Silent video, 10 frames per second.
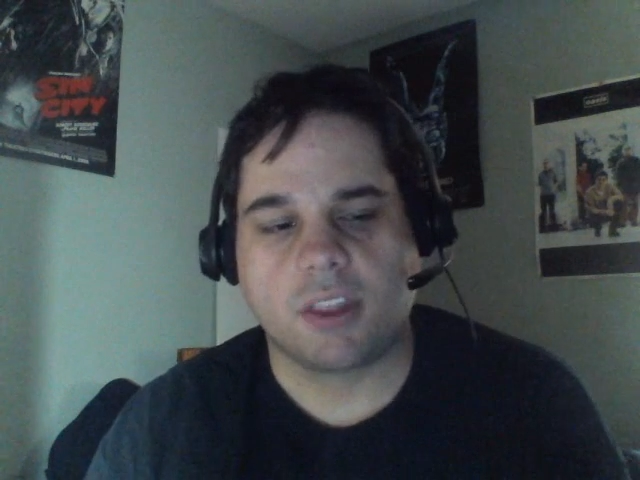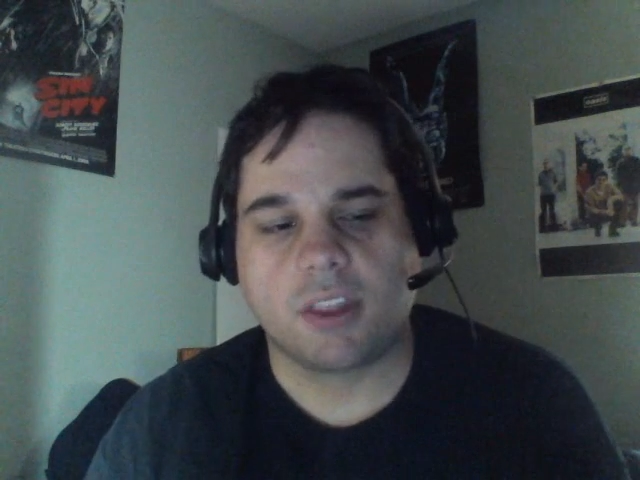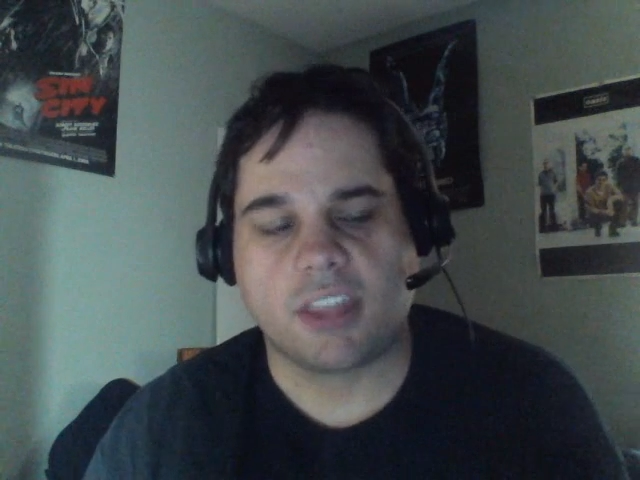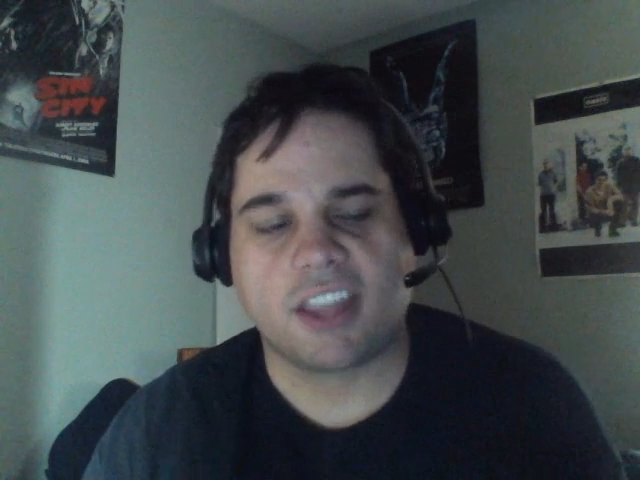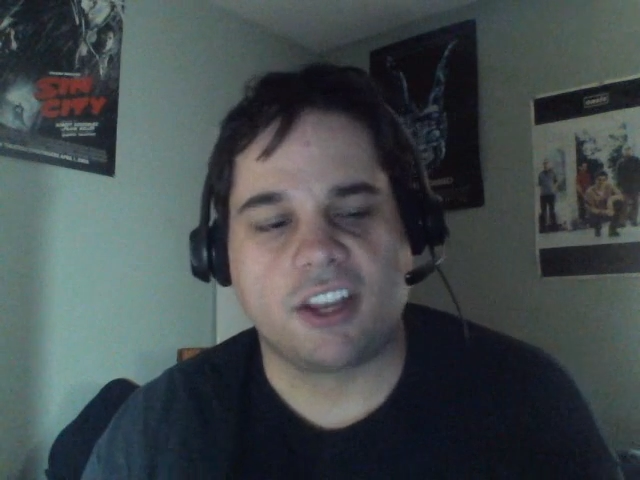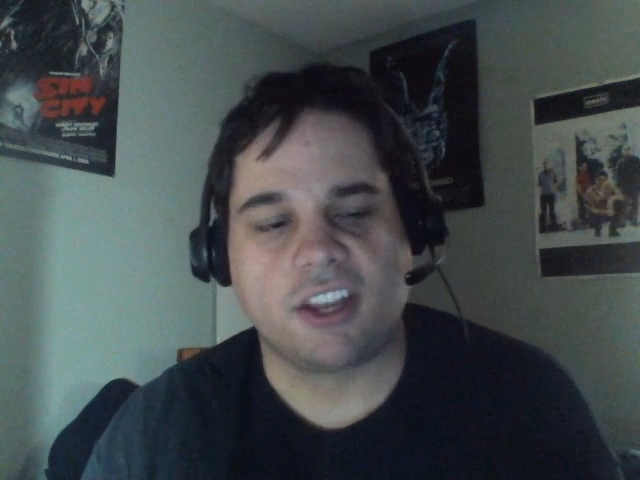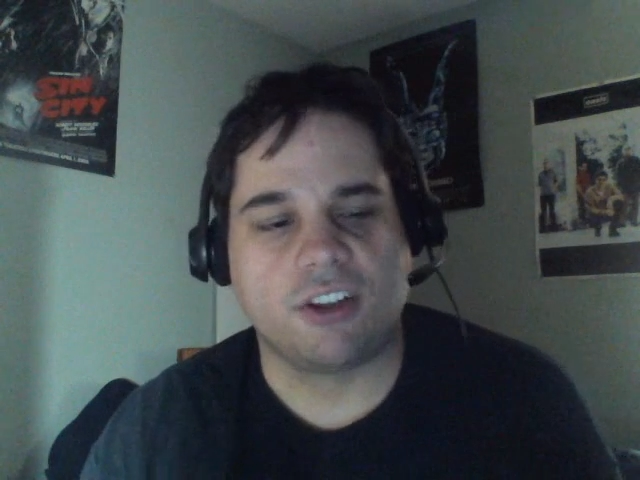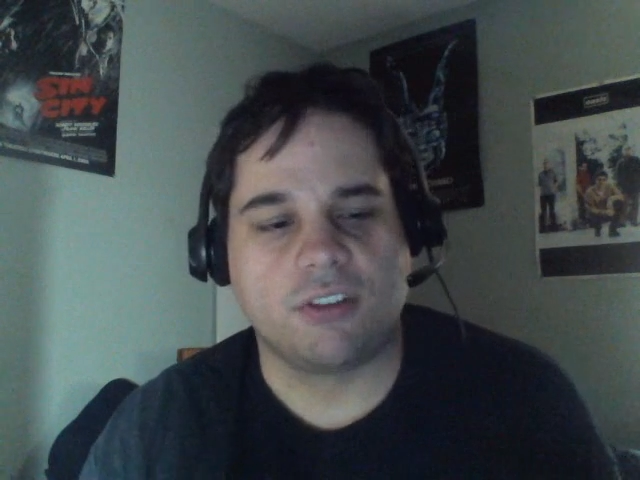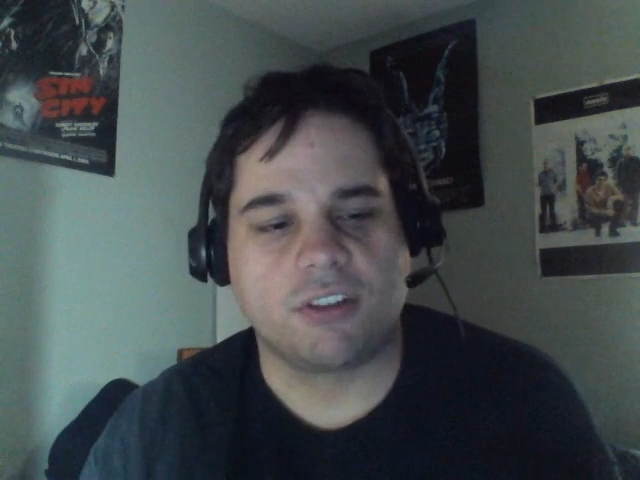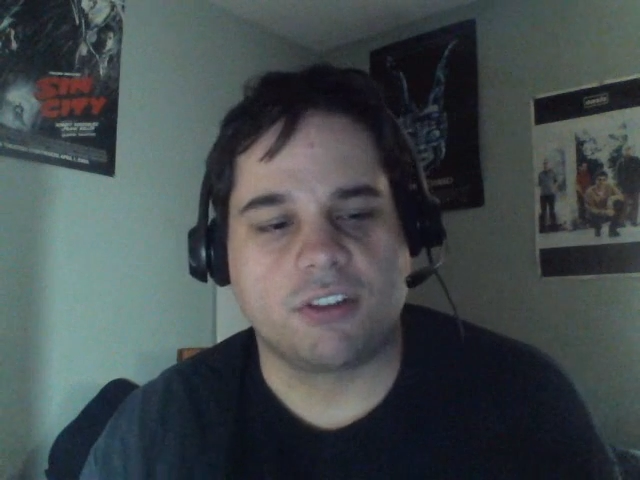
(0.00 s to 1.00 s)
A decade
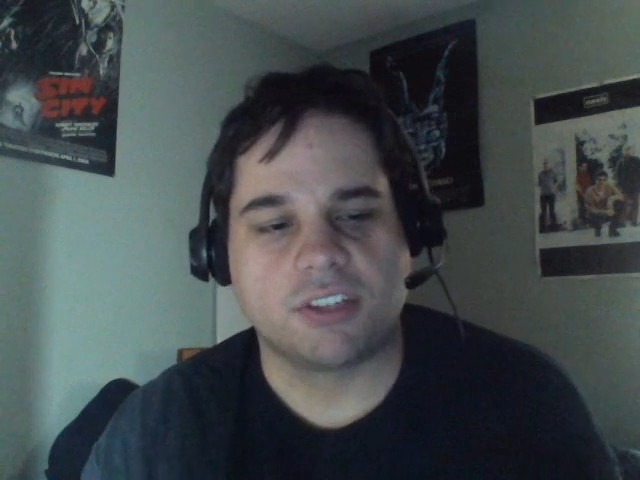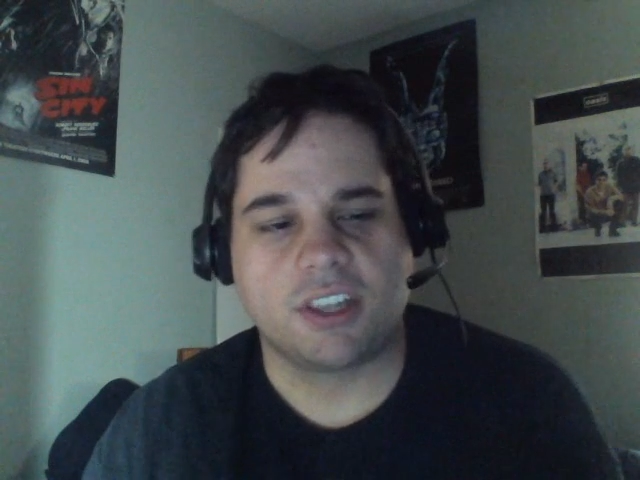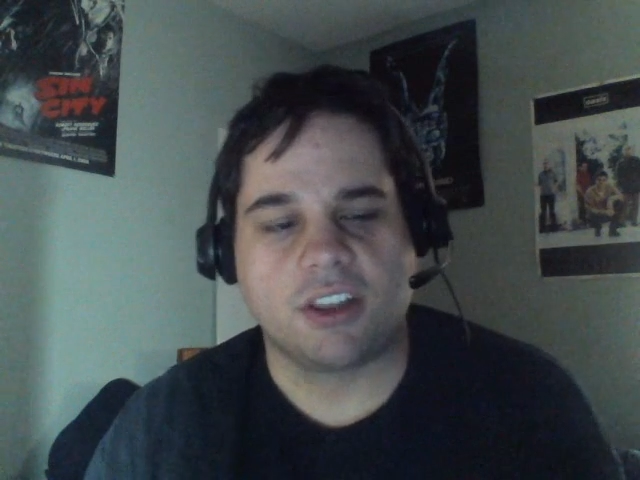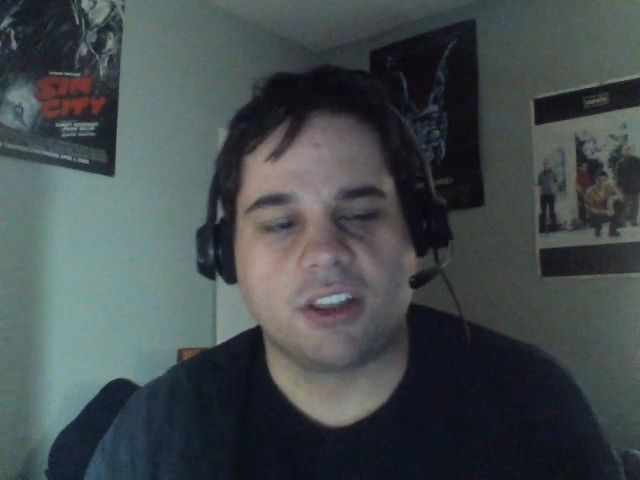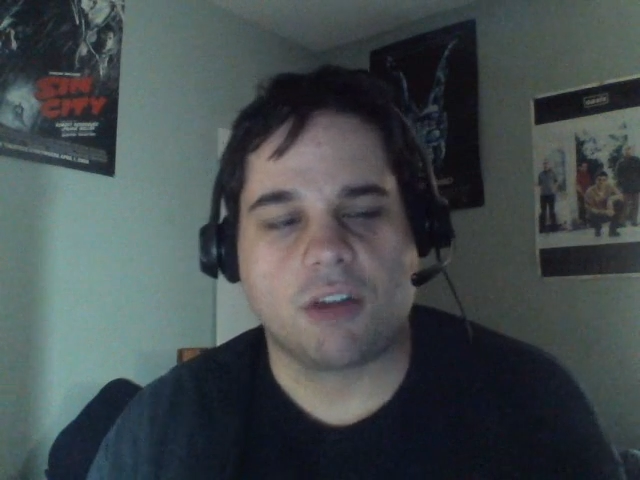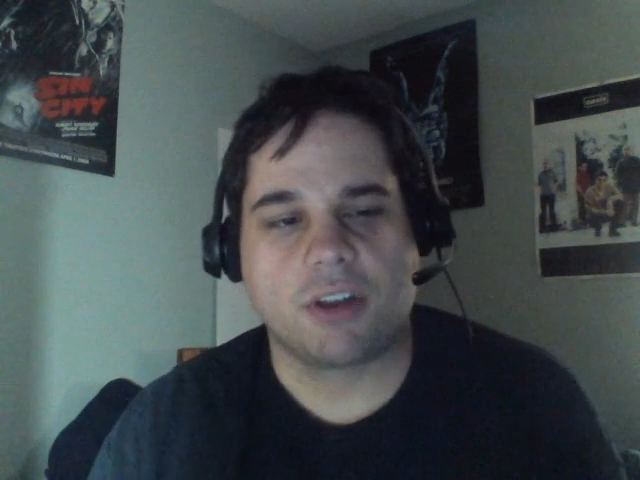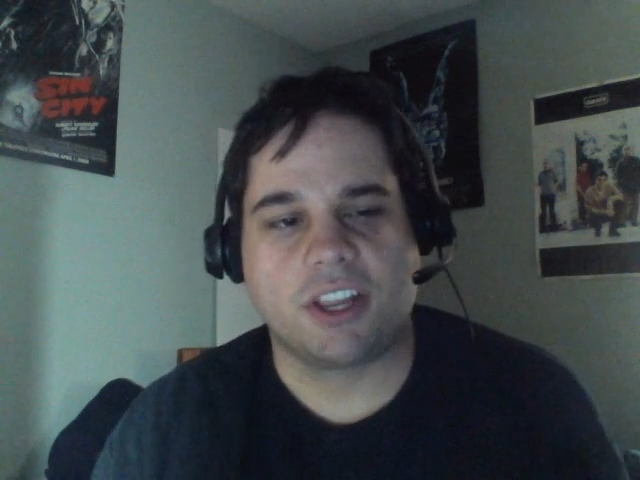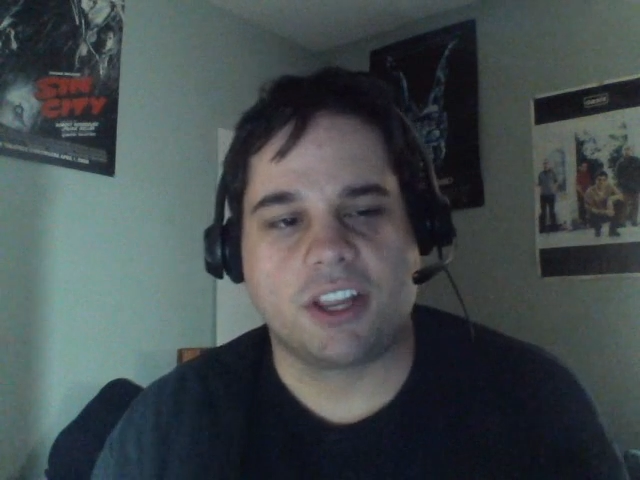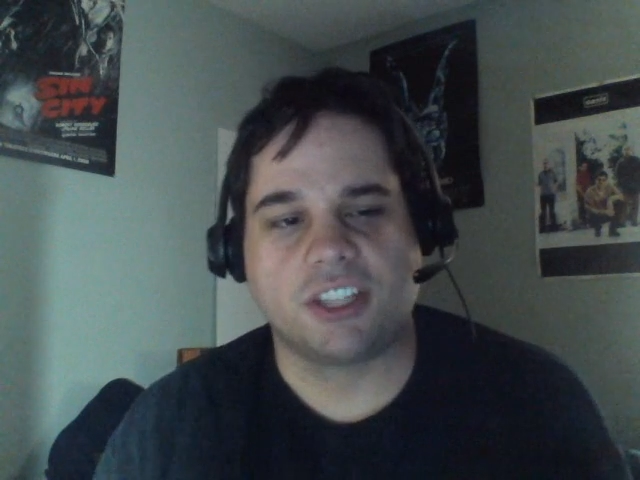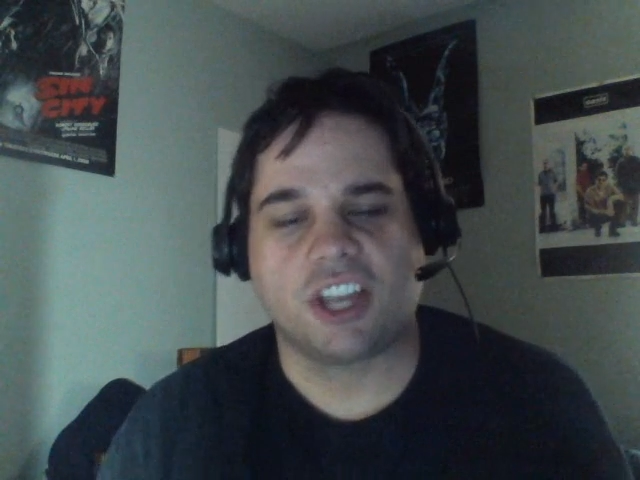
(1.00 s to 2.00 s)
ago, there was
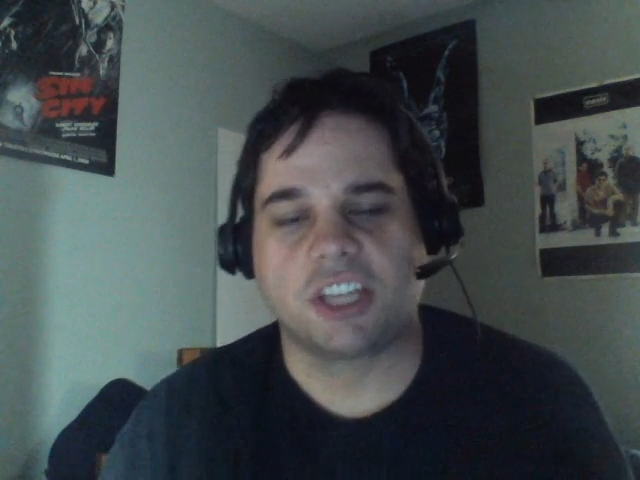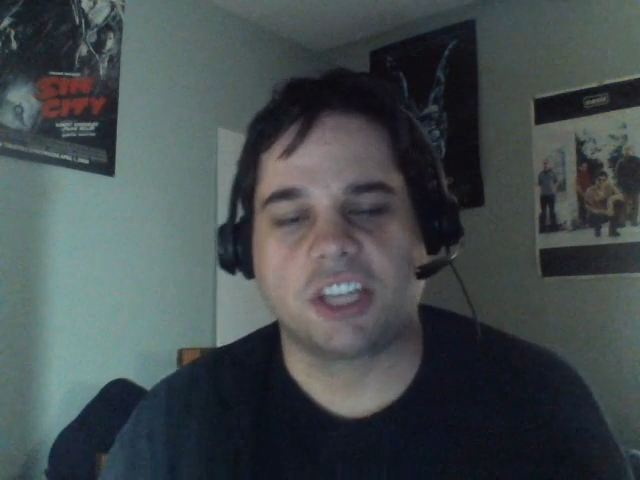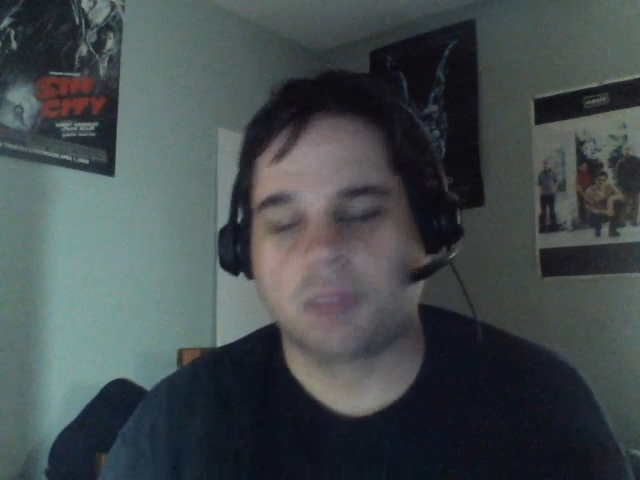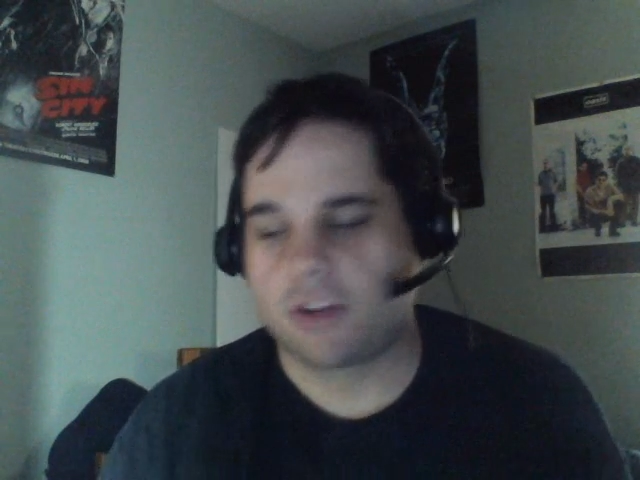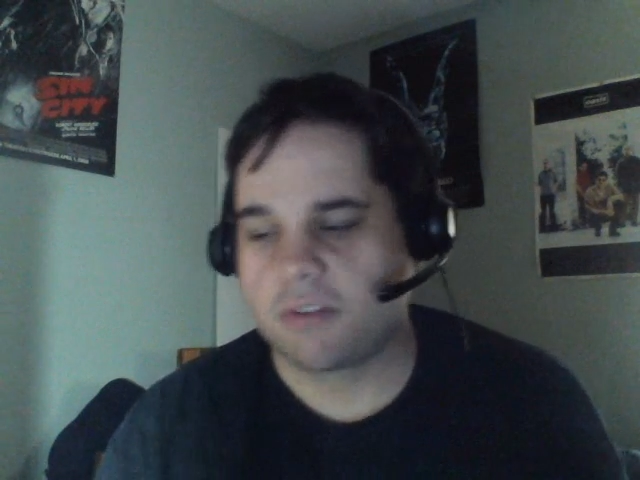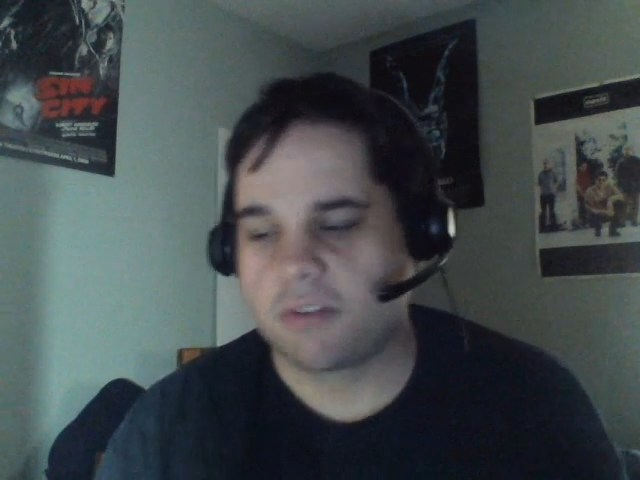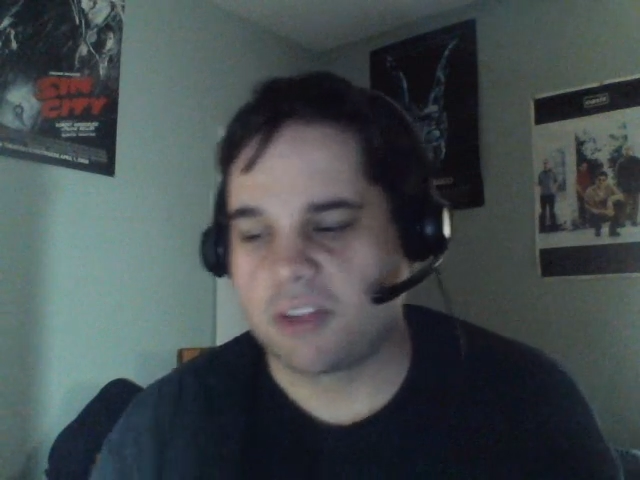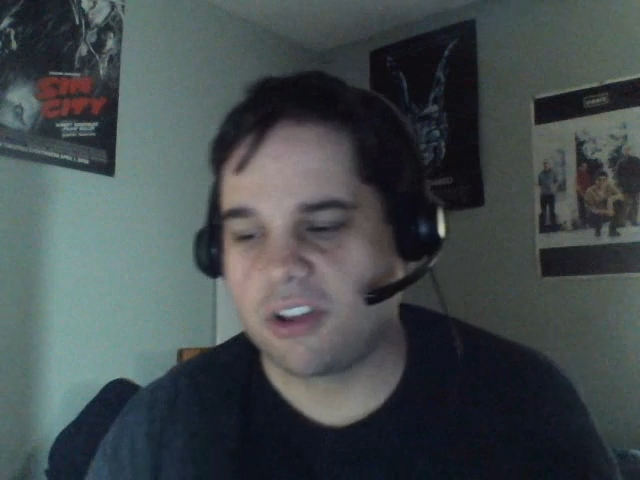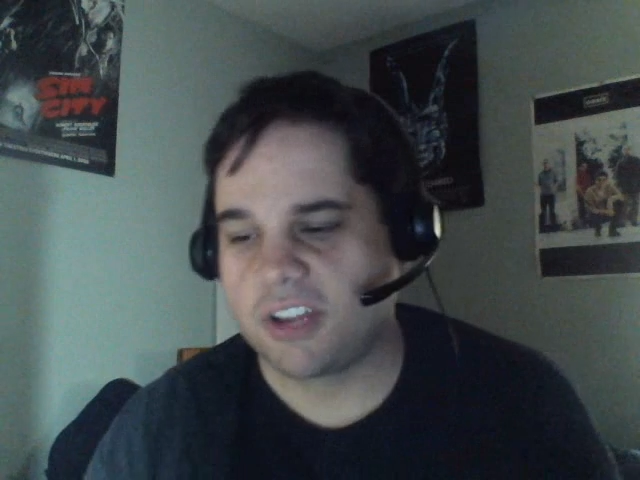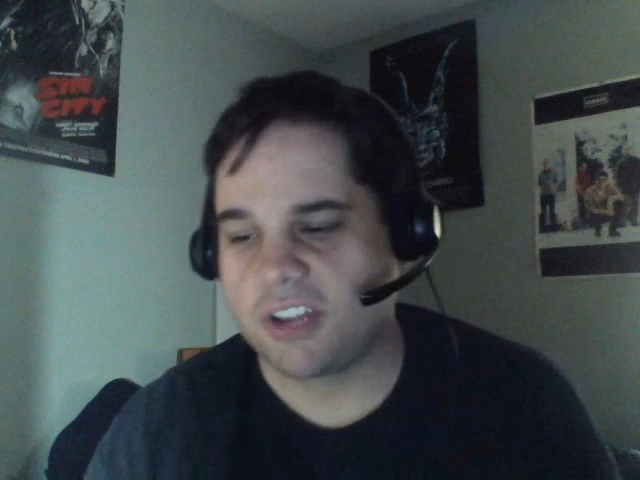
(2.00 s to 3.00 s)
already a giant spider
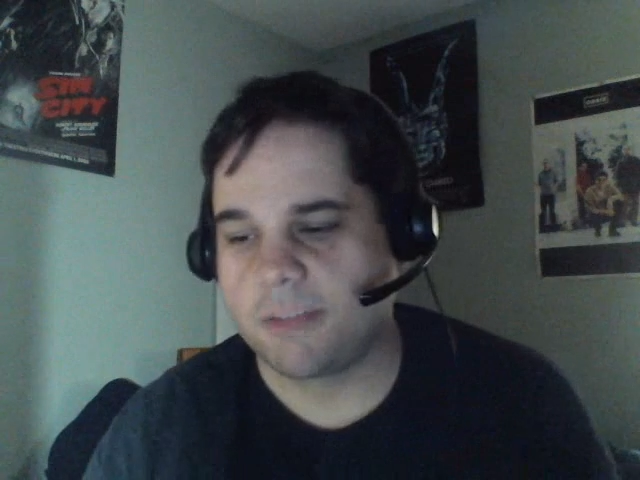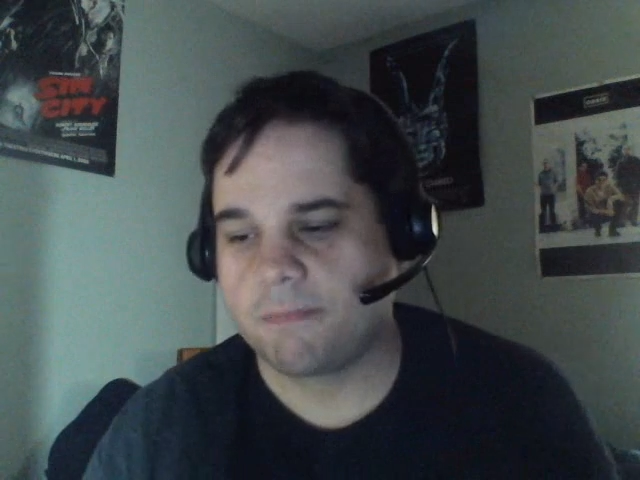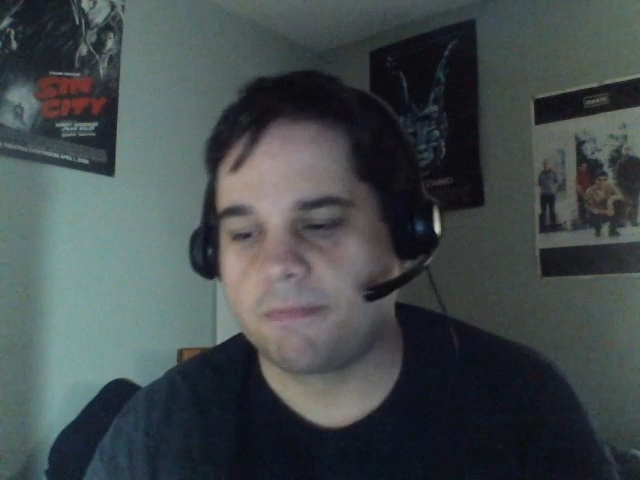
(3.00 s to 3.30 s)
film called